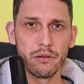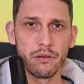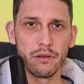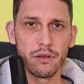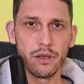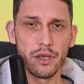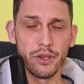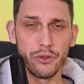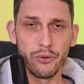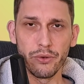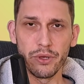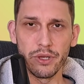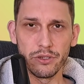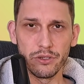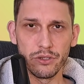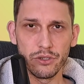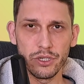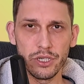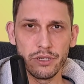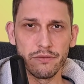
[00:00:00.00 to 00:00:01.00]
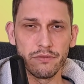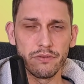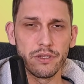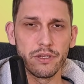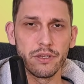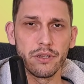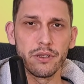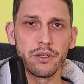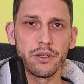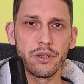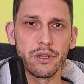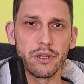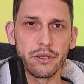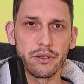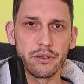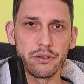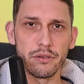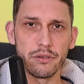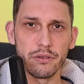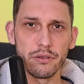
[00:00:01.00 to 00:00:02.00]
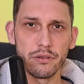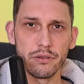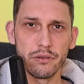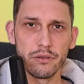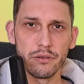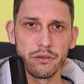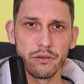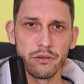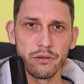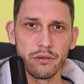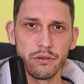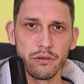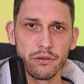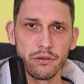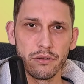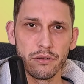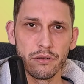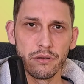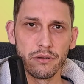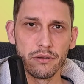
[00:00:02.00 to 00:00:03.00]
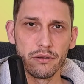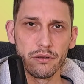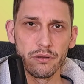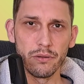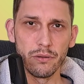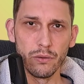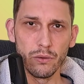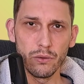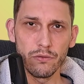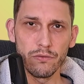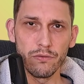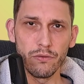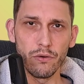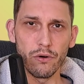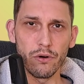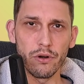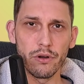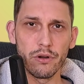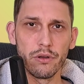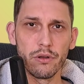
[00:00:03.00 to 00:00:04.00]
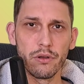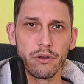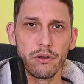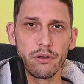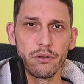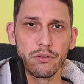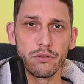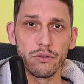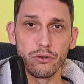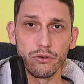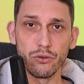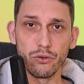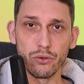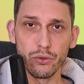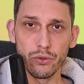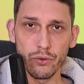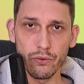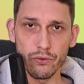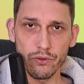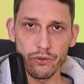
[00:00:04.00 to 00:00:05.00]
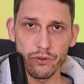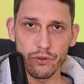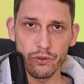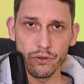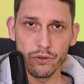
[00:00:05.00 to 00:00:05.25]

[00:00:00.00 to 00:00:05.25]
And you can shift and look for the truth.